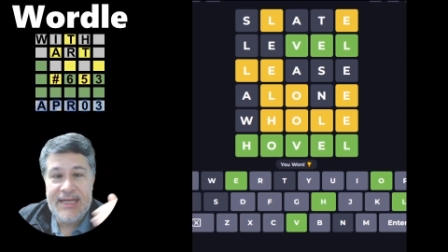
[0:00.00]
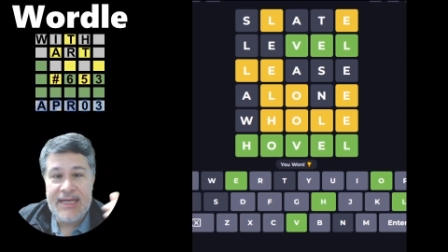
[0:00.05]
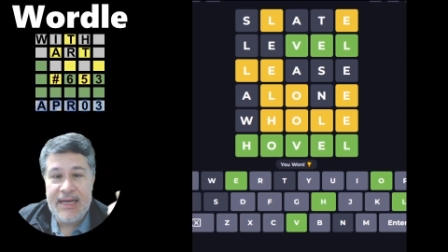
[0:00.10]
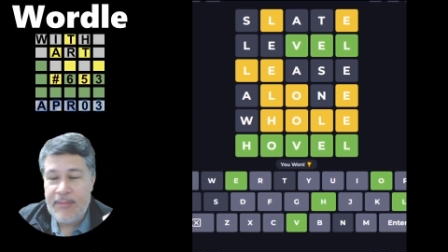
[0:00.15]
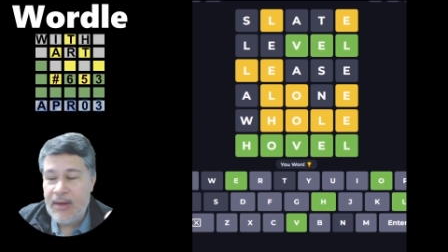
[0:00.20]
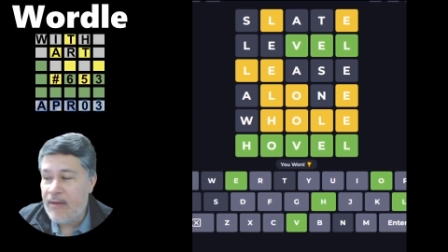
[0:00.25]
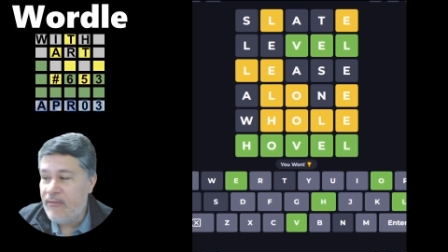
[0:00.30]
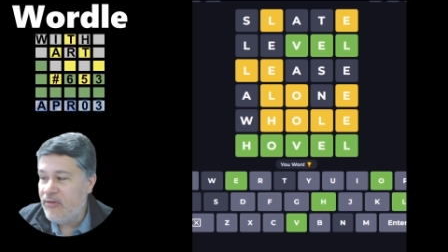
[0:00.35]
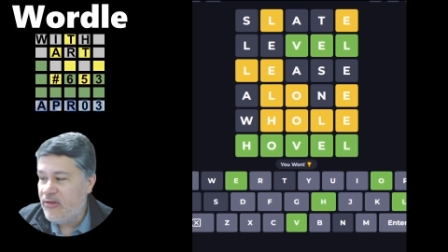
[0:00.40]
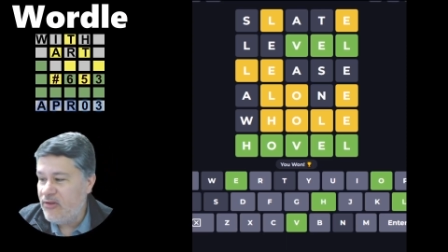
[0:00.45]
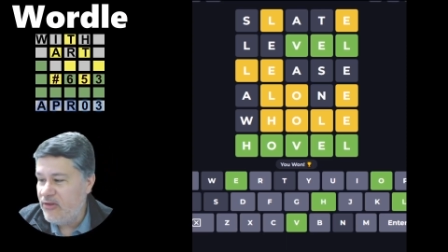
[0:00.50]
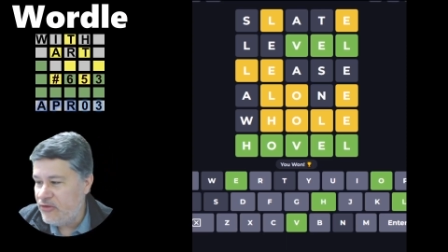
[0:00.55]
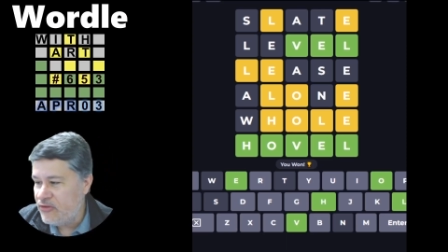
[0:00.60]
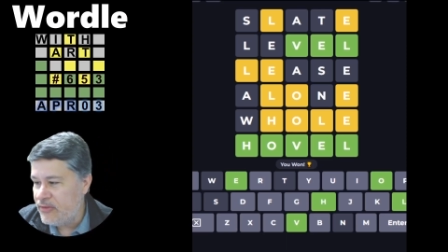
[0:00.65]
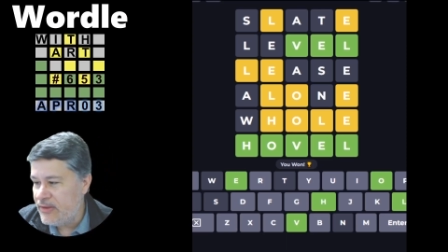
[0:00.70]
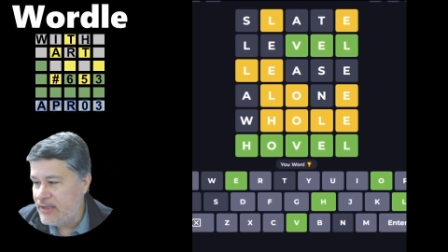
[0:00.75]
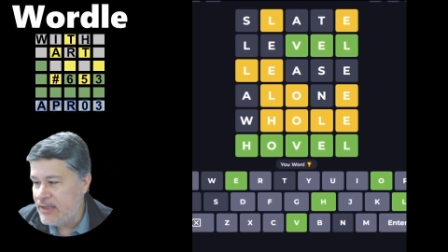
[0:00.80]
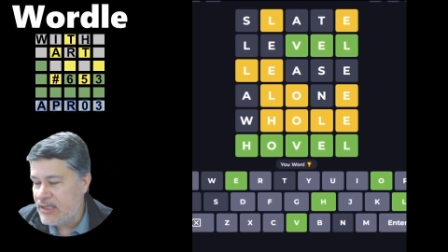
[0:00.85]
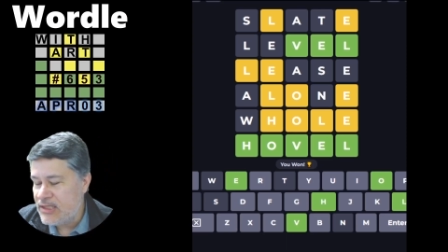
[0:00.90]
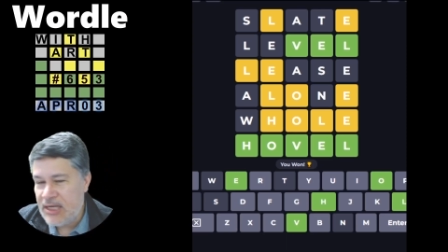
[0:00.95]
I'm obviously
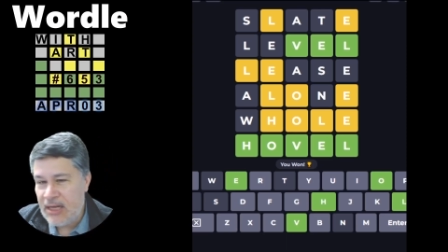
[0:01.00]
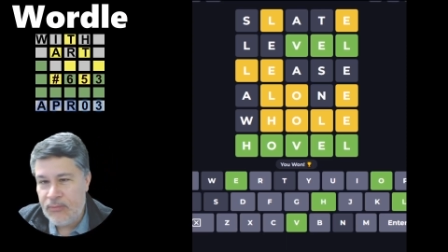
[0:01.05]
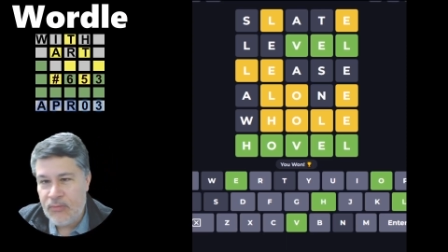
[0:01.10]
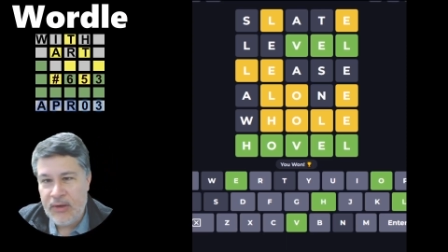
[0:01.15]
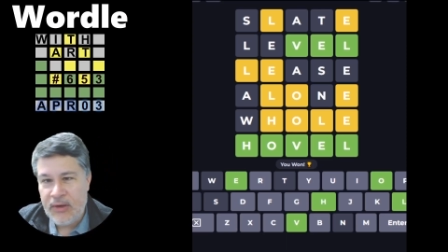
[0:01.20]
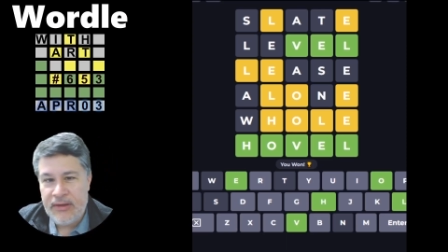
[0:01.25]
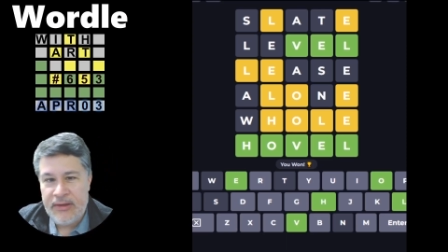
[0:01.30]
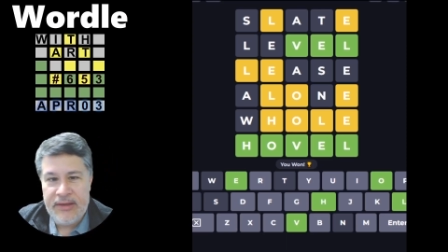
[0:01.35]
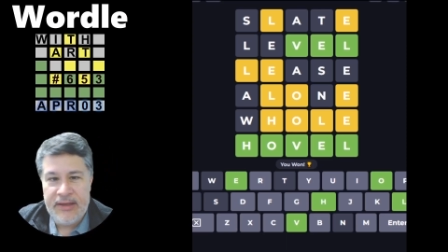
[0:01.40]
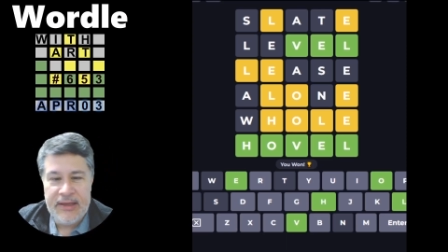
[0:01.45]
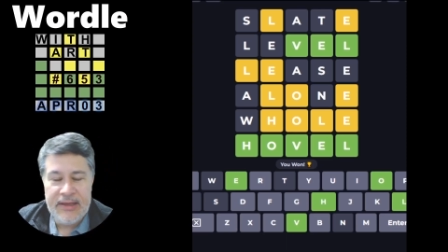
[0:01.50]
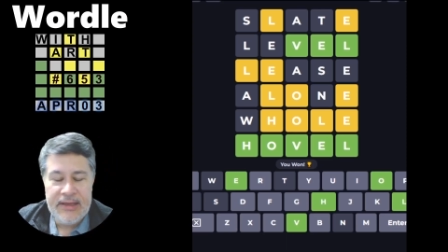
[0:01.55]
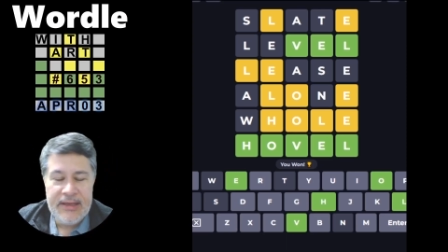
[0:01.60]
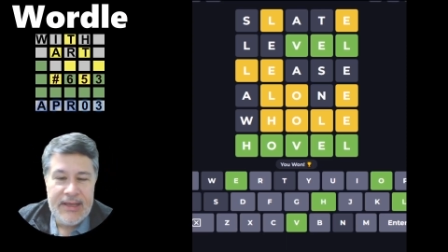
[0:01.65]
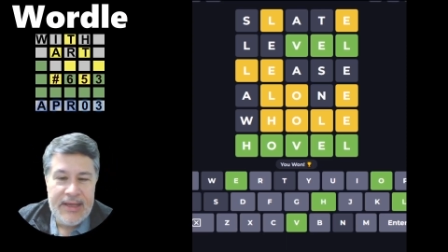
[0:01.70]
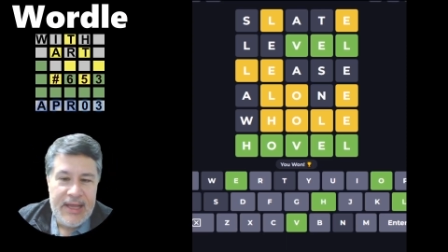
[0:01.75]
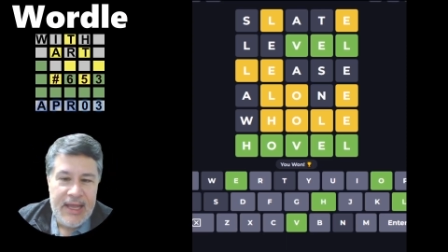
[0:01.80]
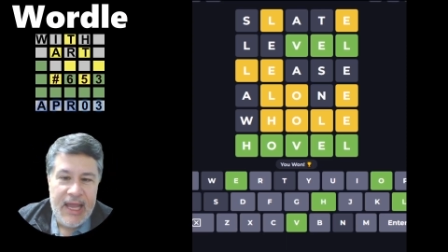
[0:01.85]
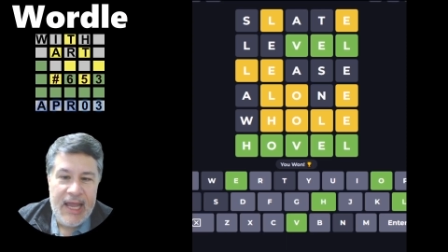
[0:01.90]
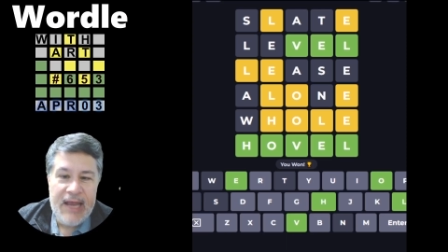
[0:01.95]
doing this on one of the
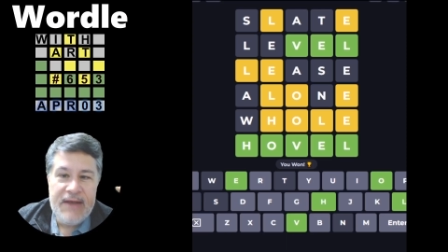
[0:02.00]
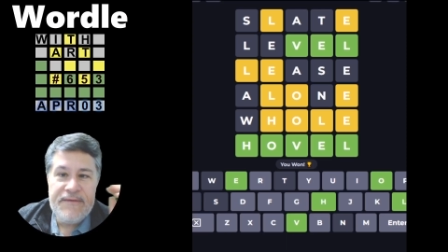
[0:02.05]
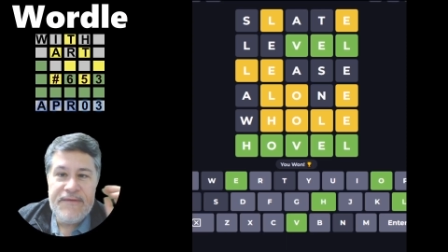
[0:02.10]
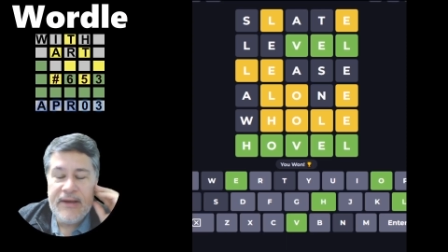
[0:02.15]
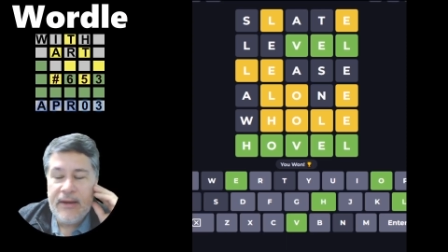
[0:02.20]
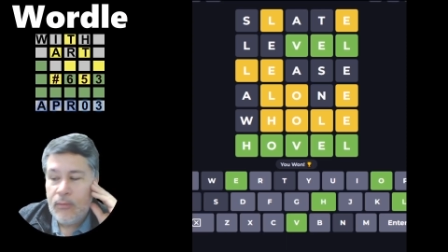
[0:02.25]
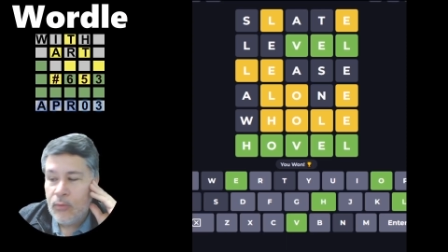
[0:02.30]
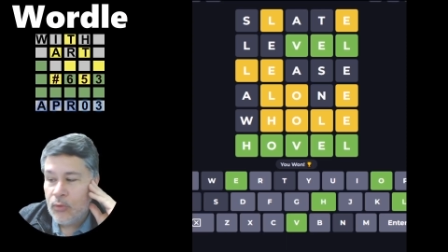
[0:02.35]
infinite